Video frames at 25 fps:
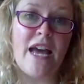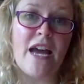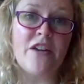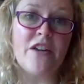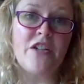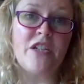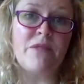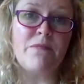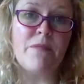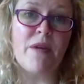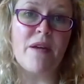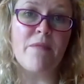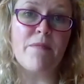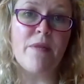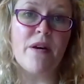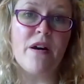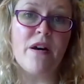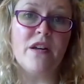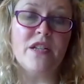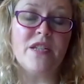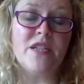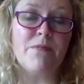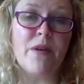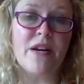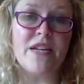ashes may
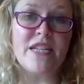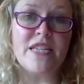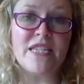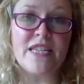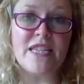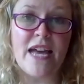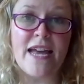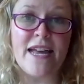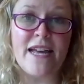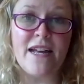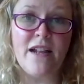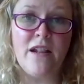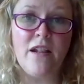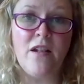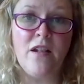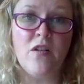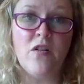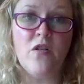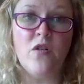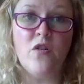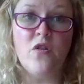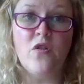pass by sale